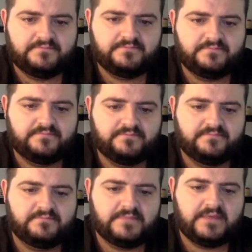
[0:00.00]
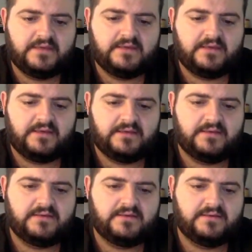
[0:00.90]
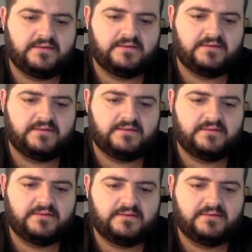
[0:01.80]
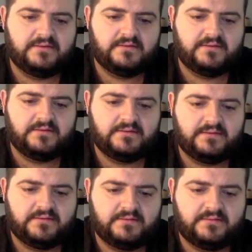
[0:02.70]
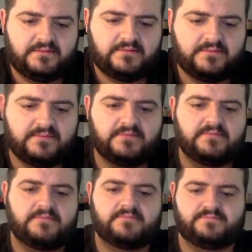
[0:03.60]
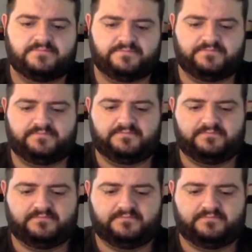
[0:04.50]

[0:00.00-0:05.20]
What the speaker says: [no speech]